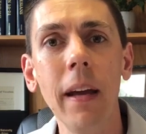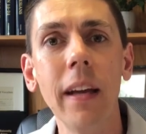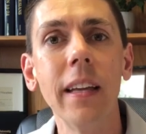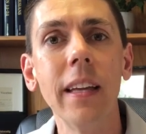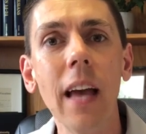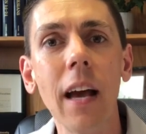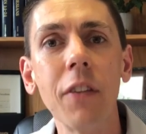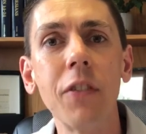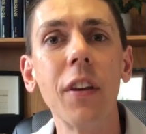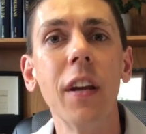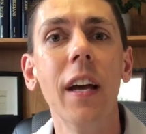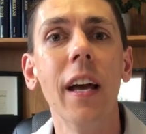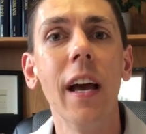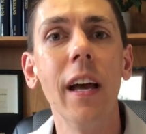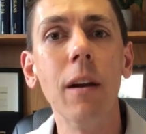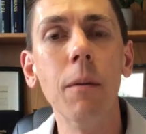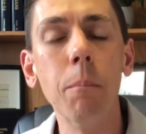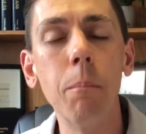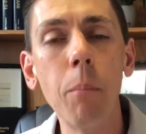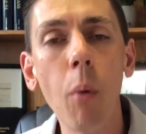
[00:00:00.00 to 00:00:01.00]
Yes,
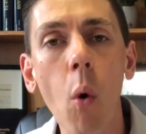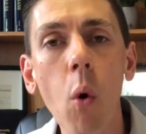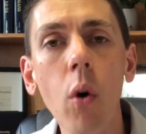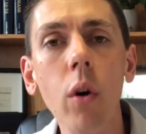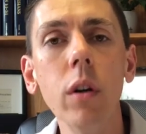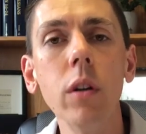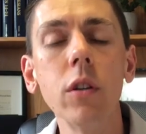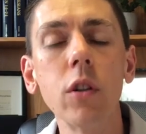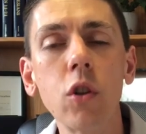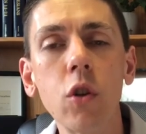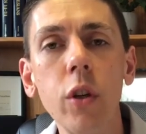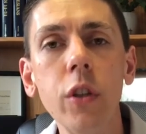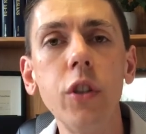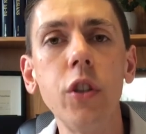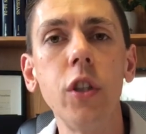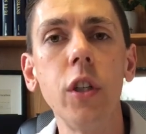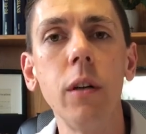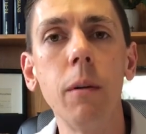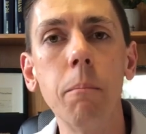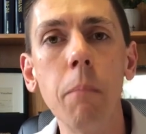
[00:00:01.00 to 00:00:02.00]
an important
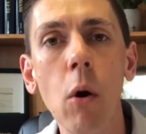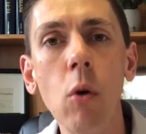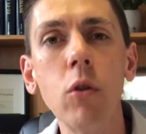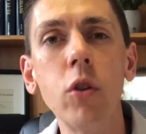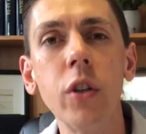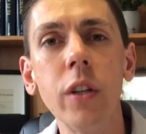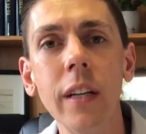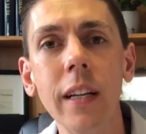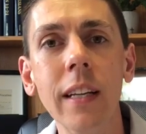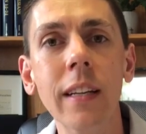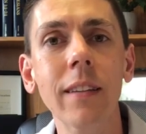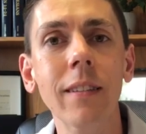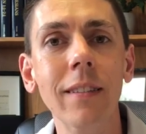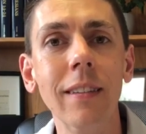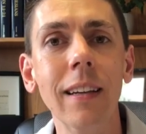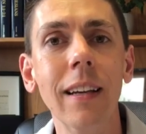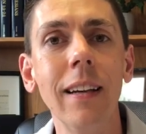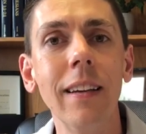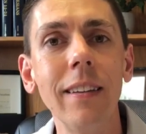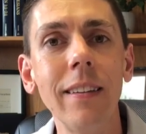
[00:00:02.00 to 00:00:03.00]
Christian emotion
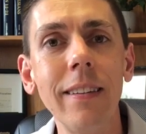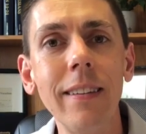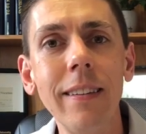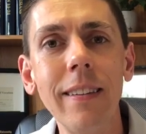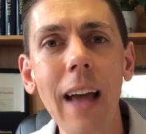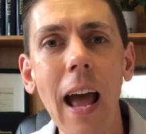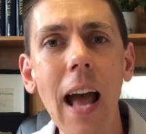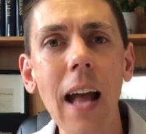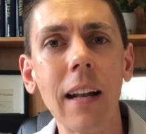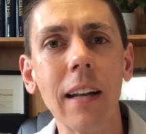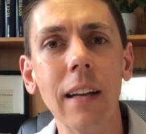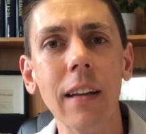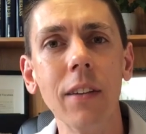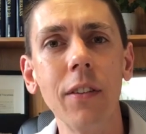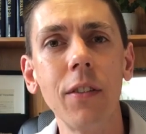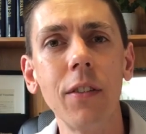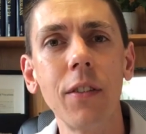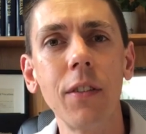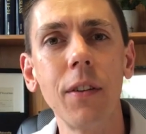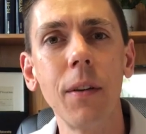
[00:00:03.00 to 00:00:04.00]
is
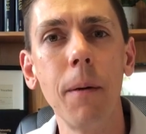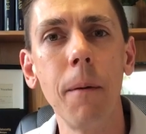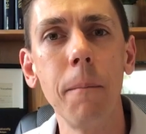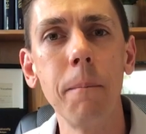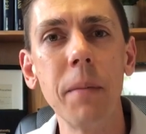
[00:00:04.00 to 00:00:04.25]
sadness.